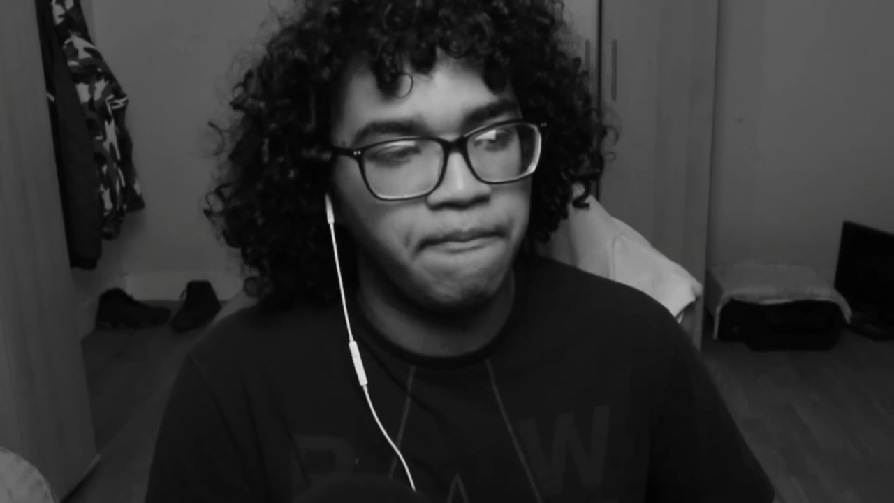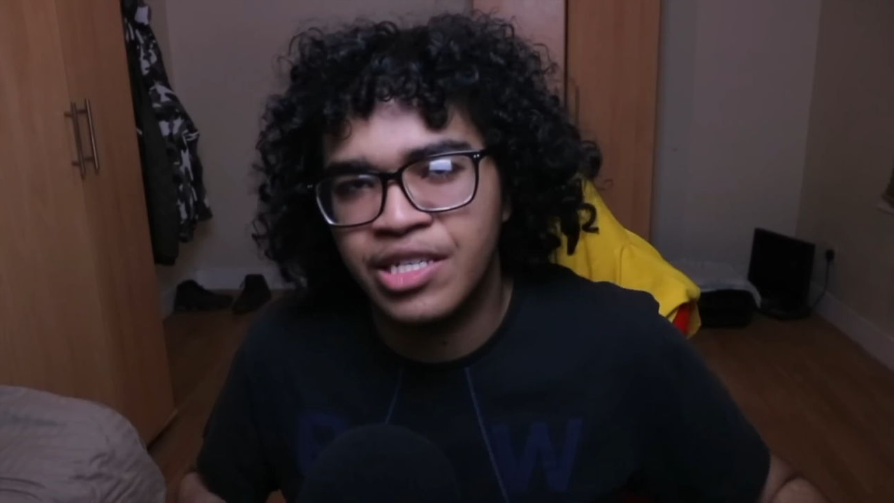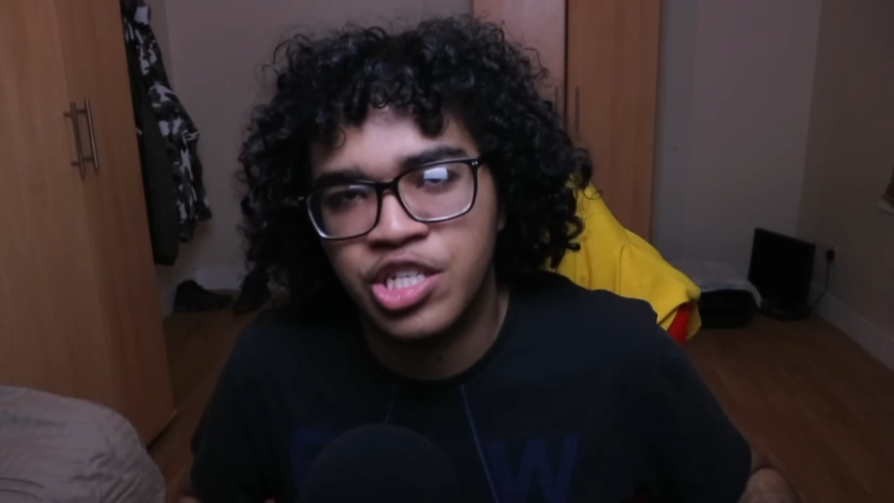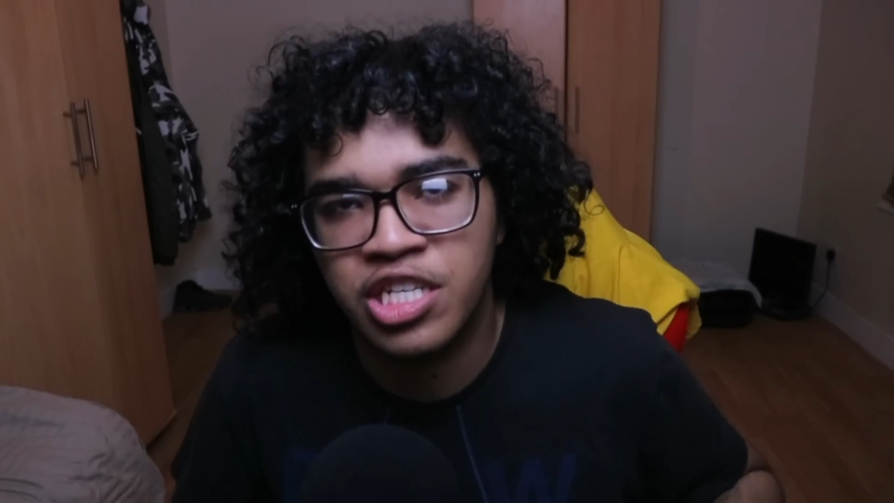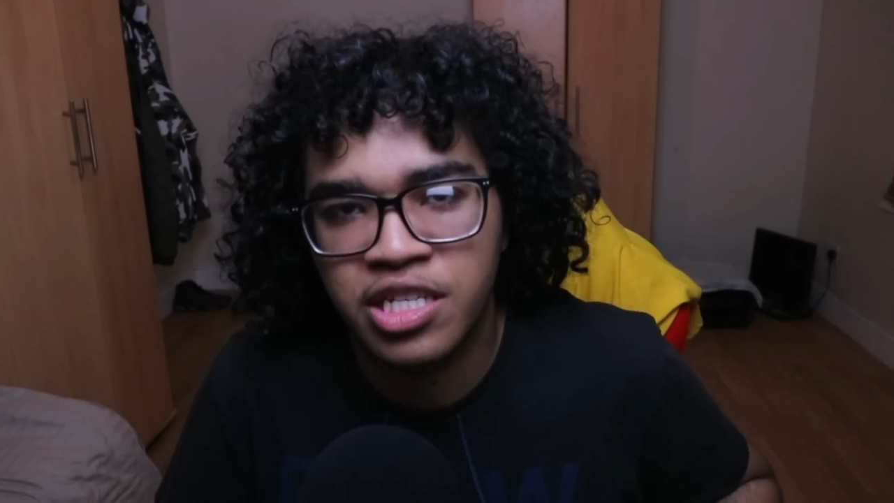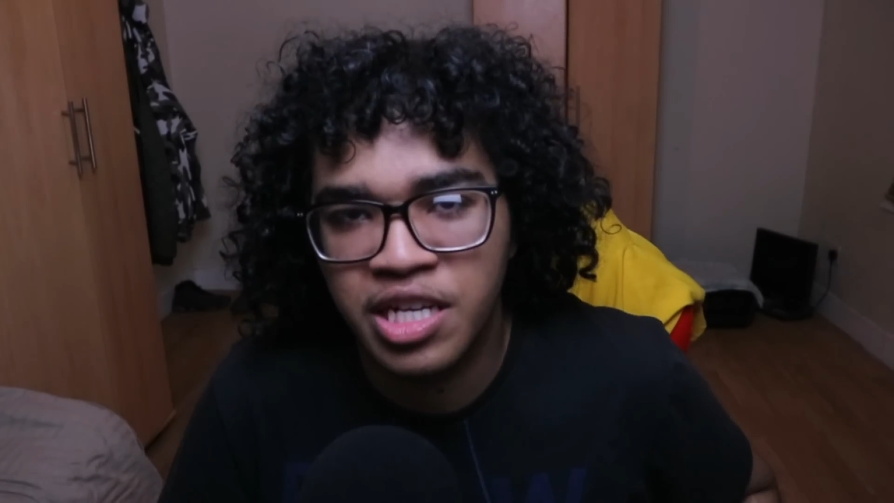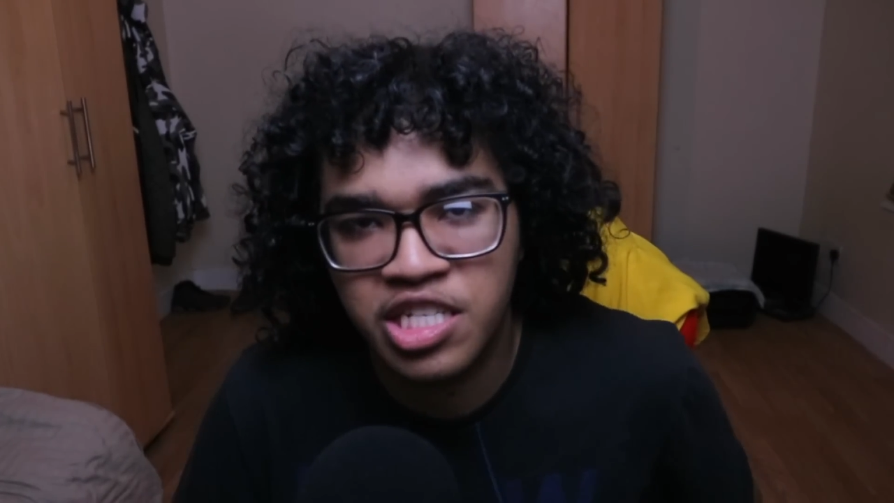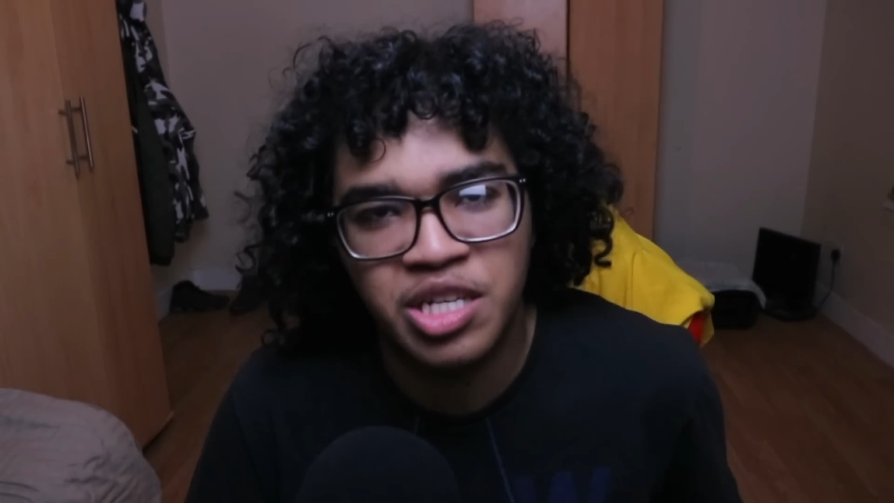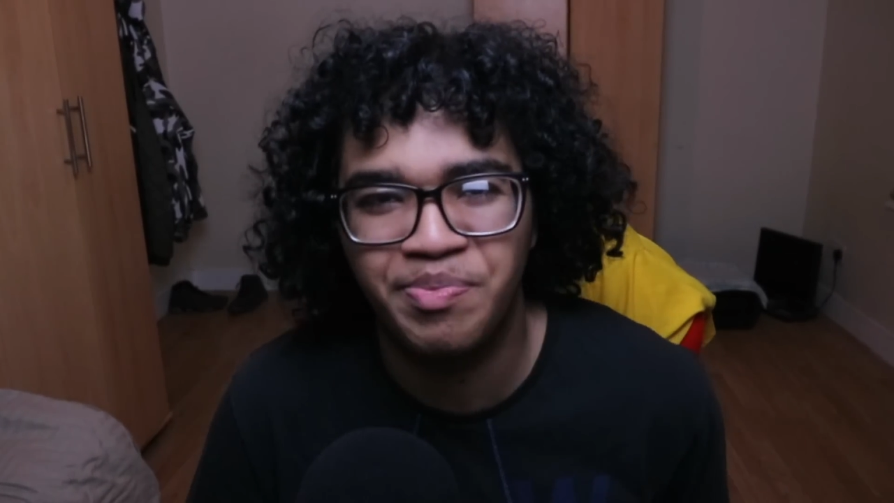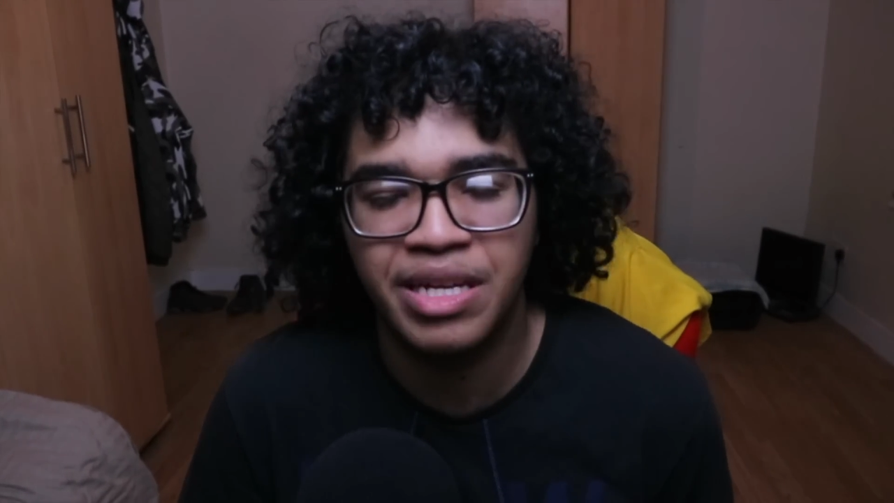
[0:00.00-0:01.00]
It's
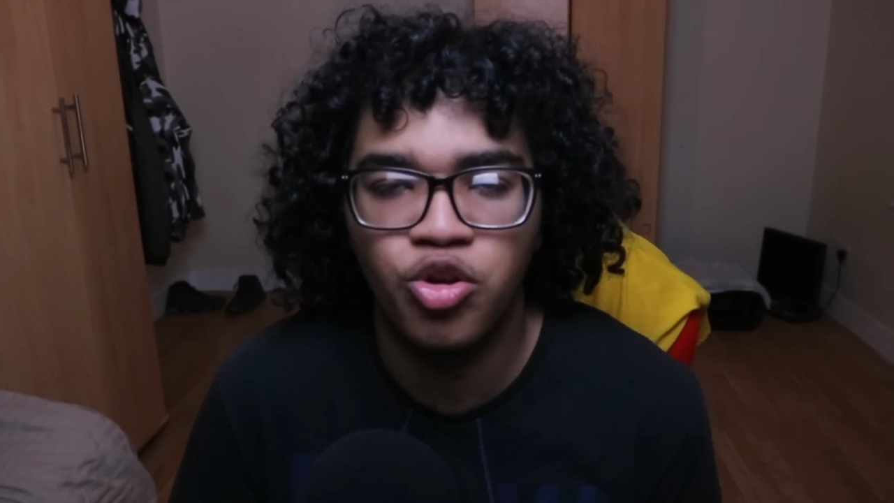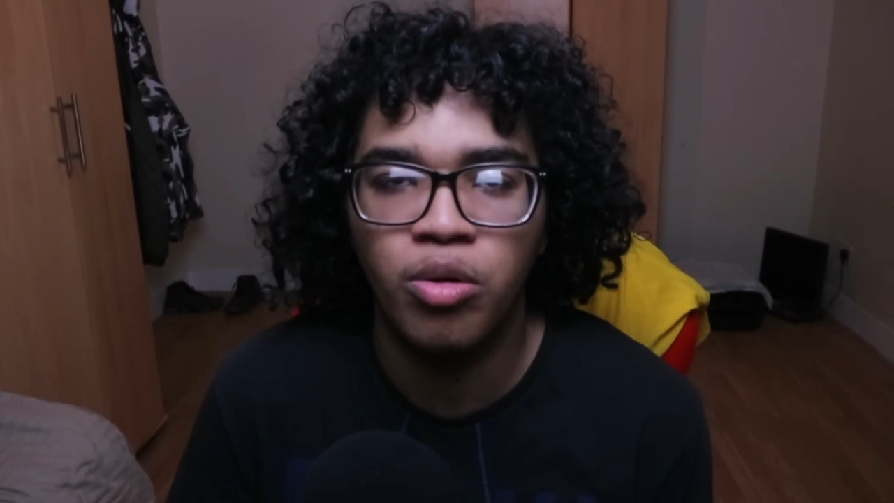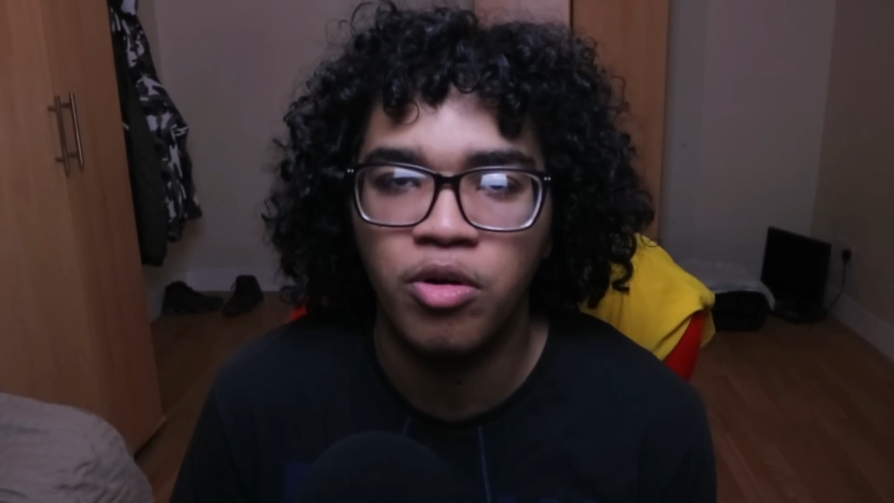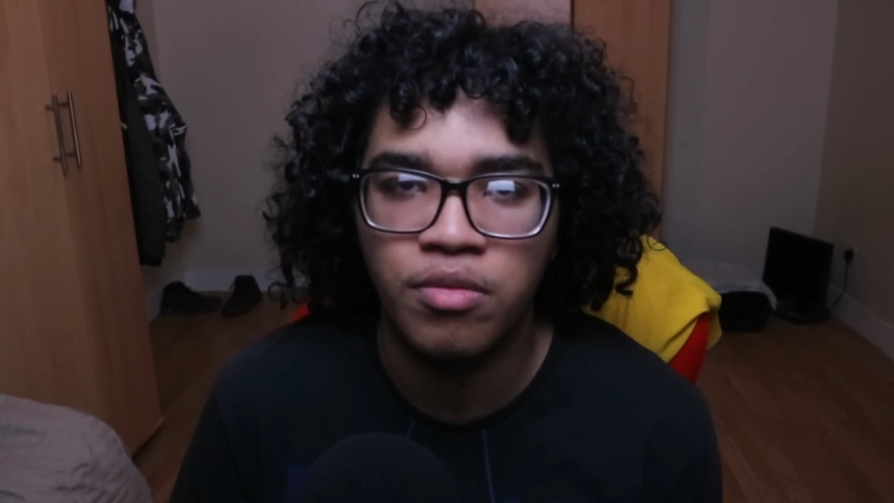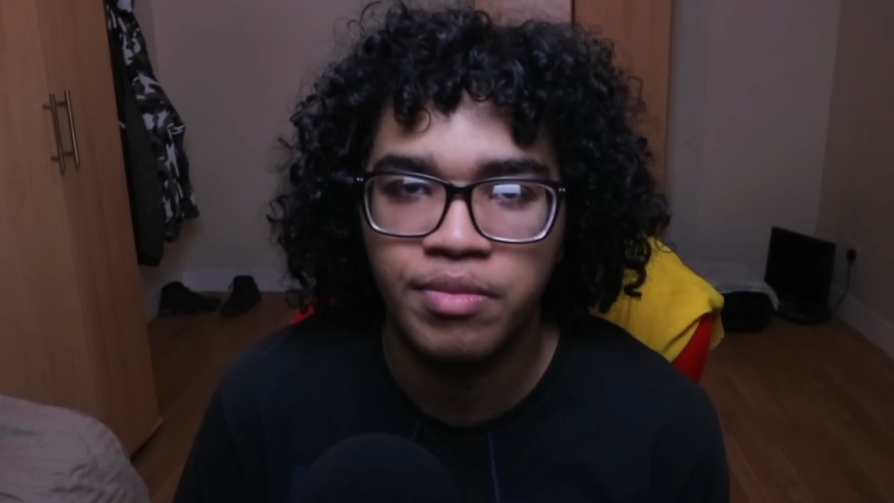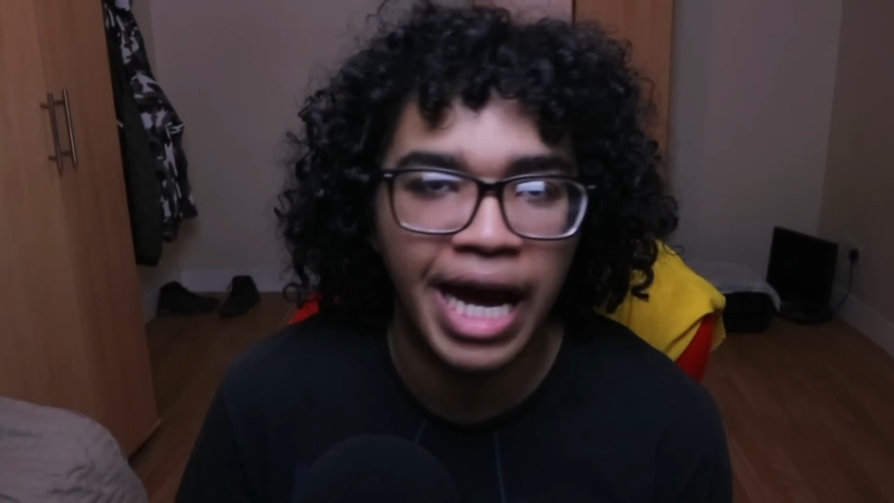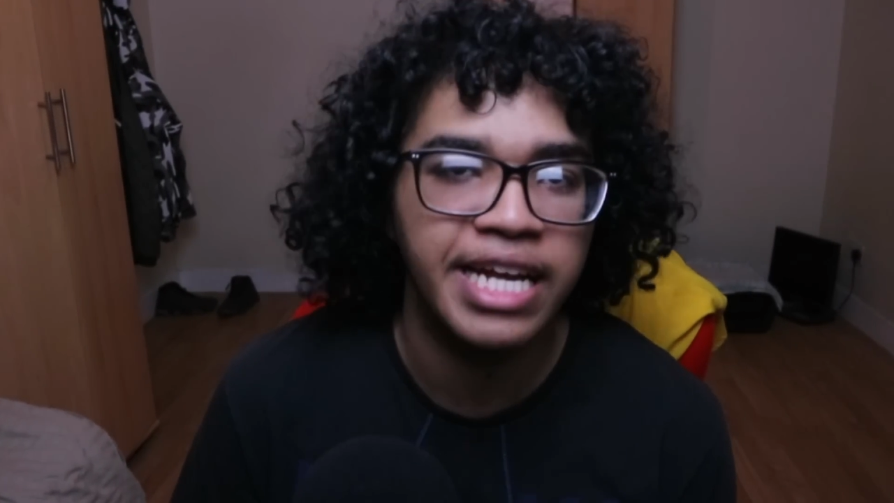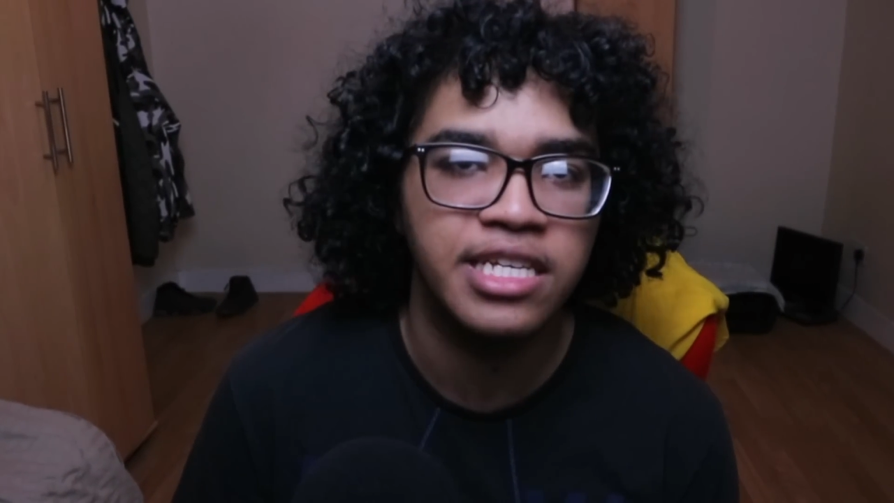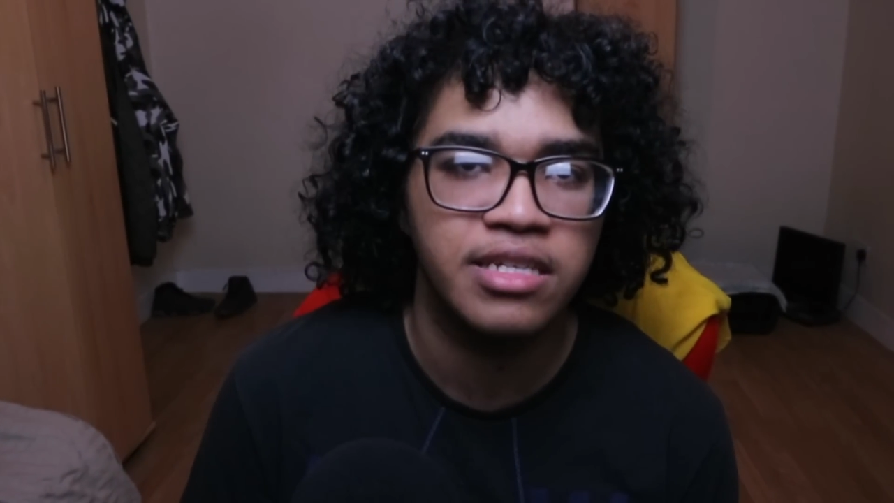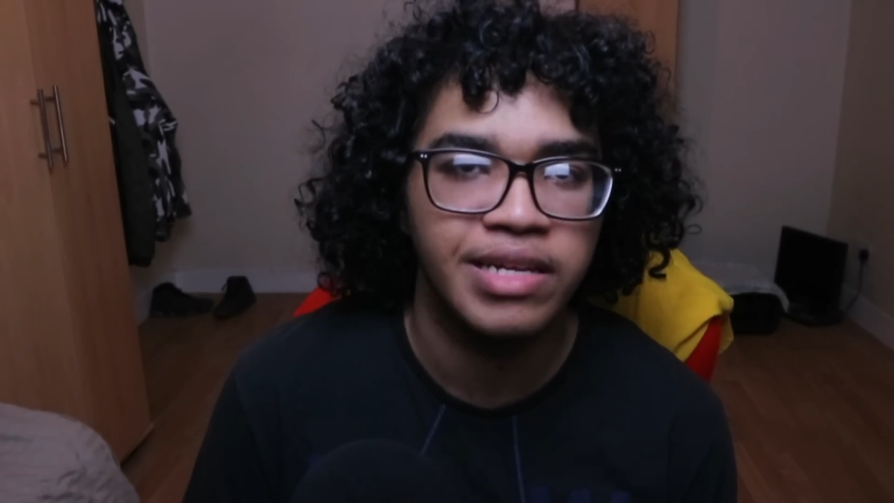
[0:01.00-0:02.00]
just a bit normal, that is.